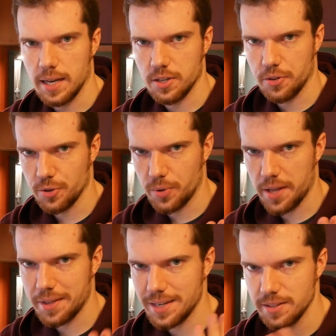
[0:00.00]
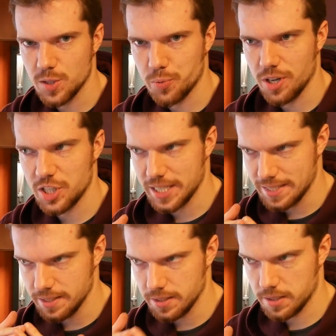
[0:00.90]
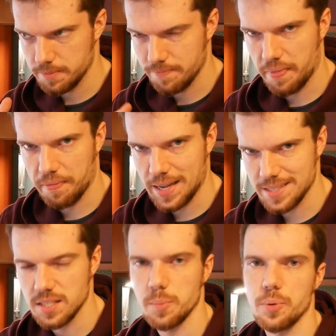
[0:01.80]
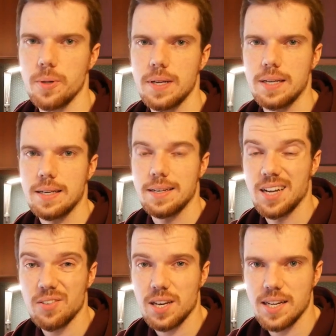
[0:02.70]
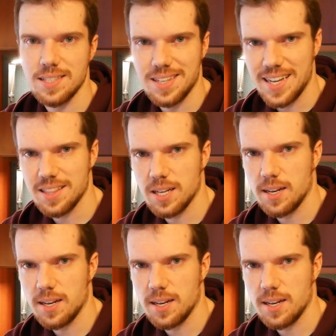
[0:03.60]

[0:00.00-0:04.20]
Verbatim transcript: And although nothing in this project is that simple, nevertheless, like the